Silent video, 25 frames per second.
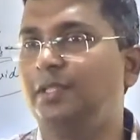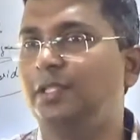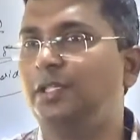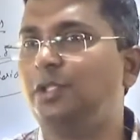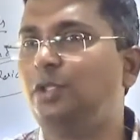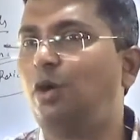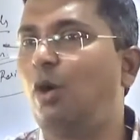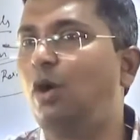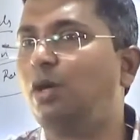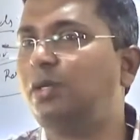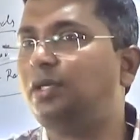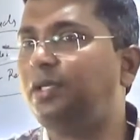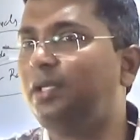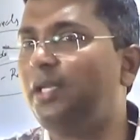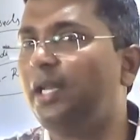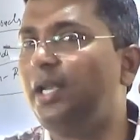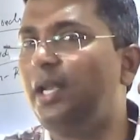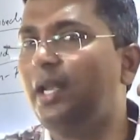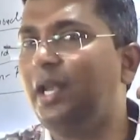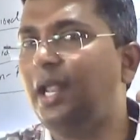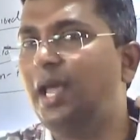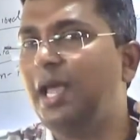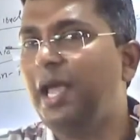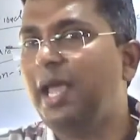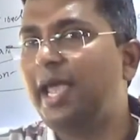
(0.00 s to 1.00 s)
the
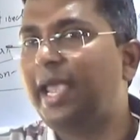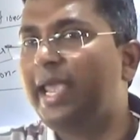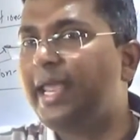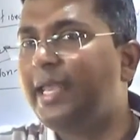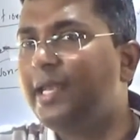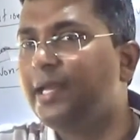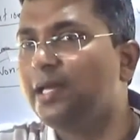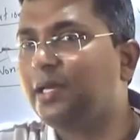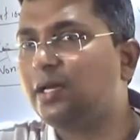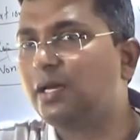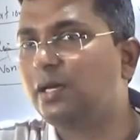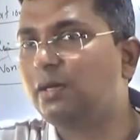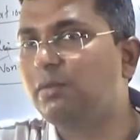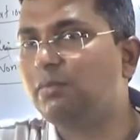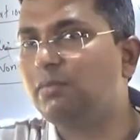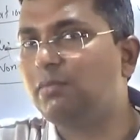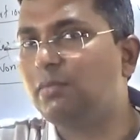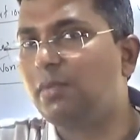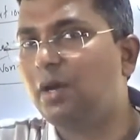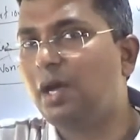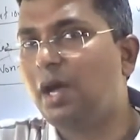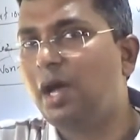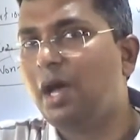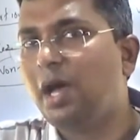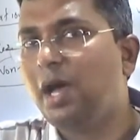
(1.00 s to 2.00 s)
total
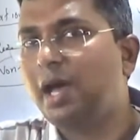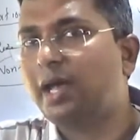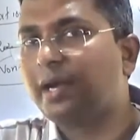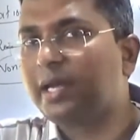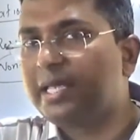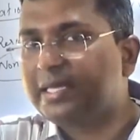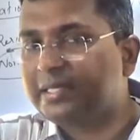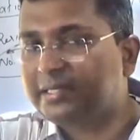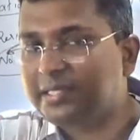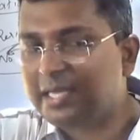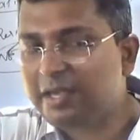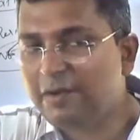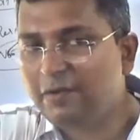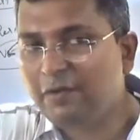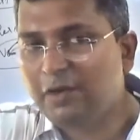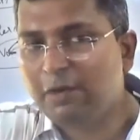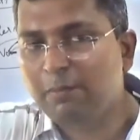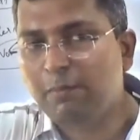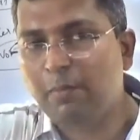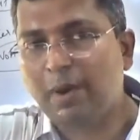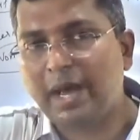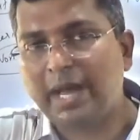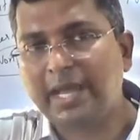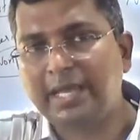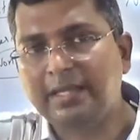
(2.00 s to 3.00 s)
income
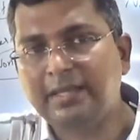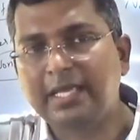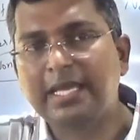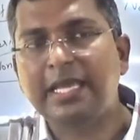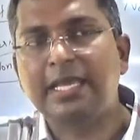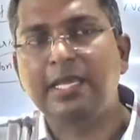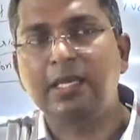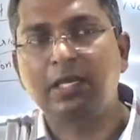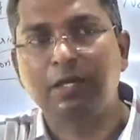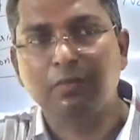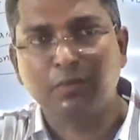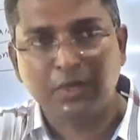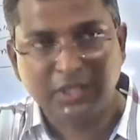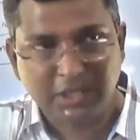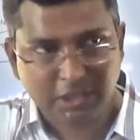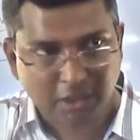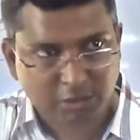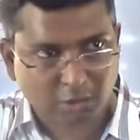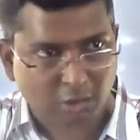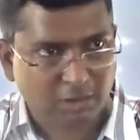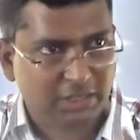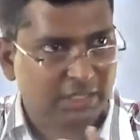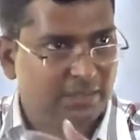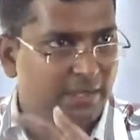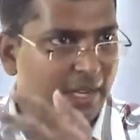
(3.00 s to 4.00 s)
received by the
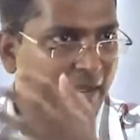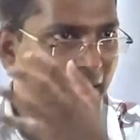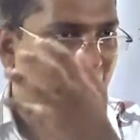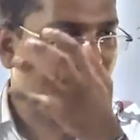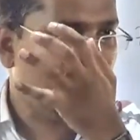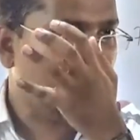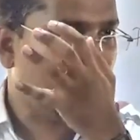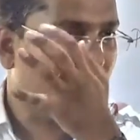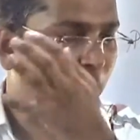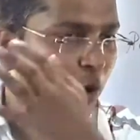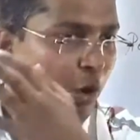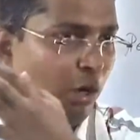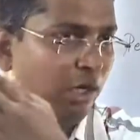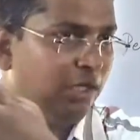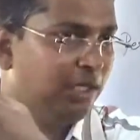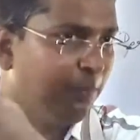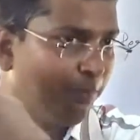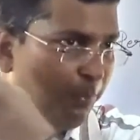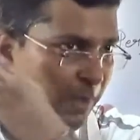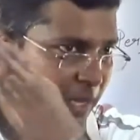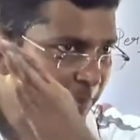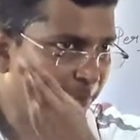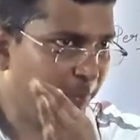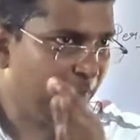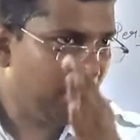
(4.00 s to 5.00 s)
individuals or the uh, all the
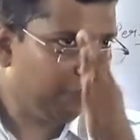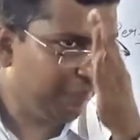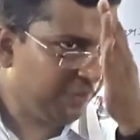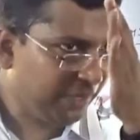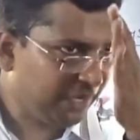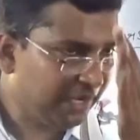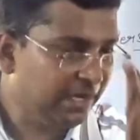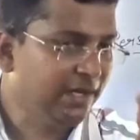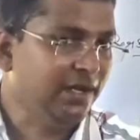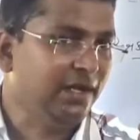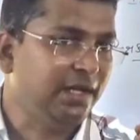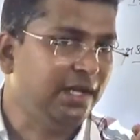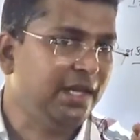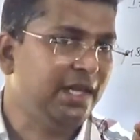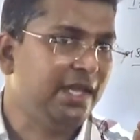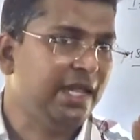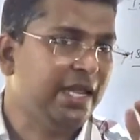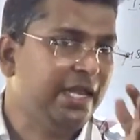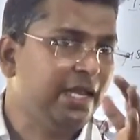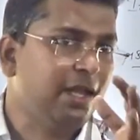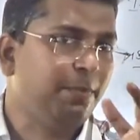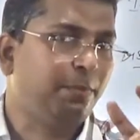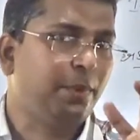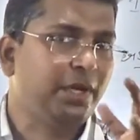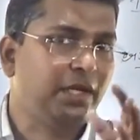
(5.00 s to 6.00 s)
people of a country
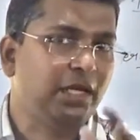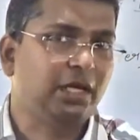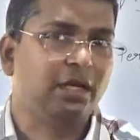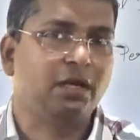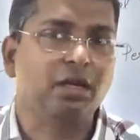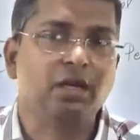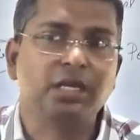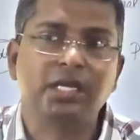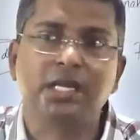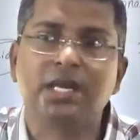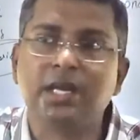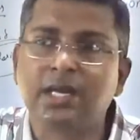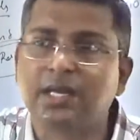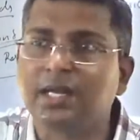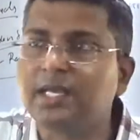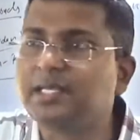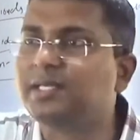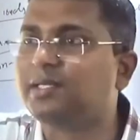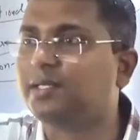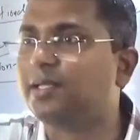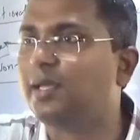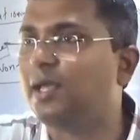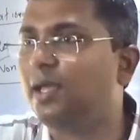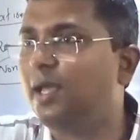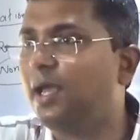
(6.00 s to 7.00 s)
in a particular year
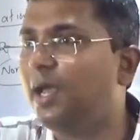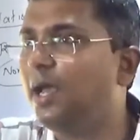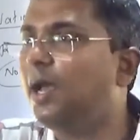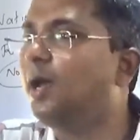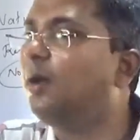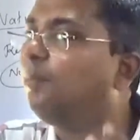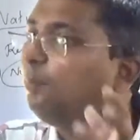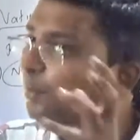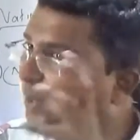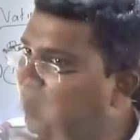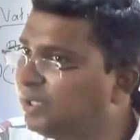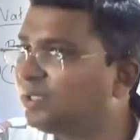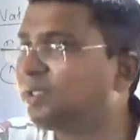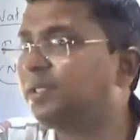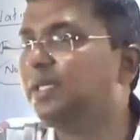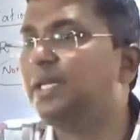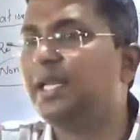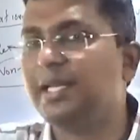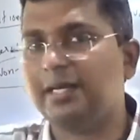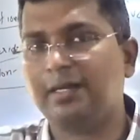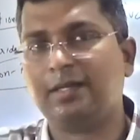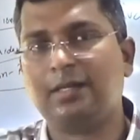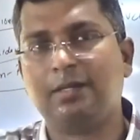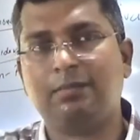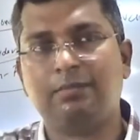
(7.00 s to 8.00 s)
is personal
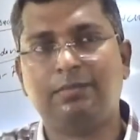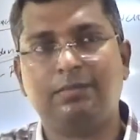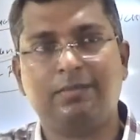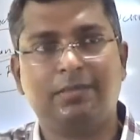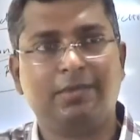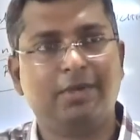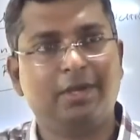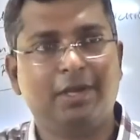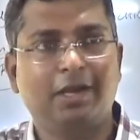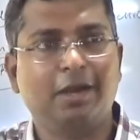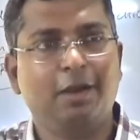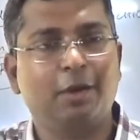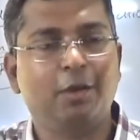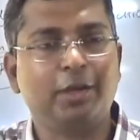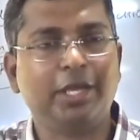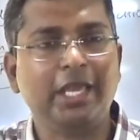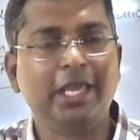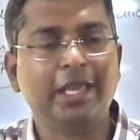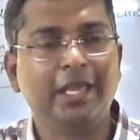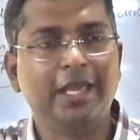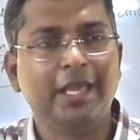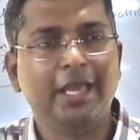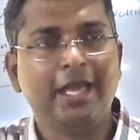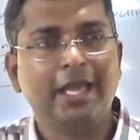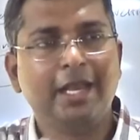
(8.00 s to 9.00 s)
income
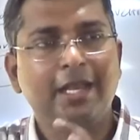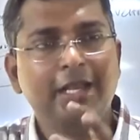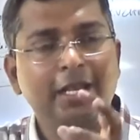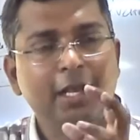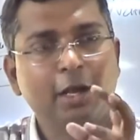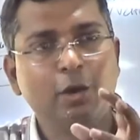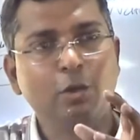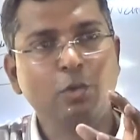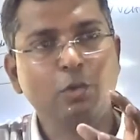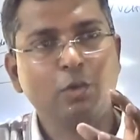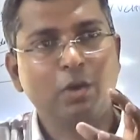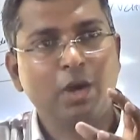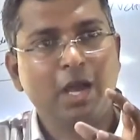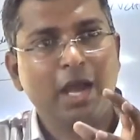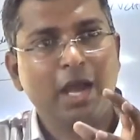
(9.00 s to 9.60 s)
okay now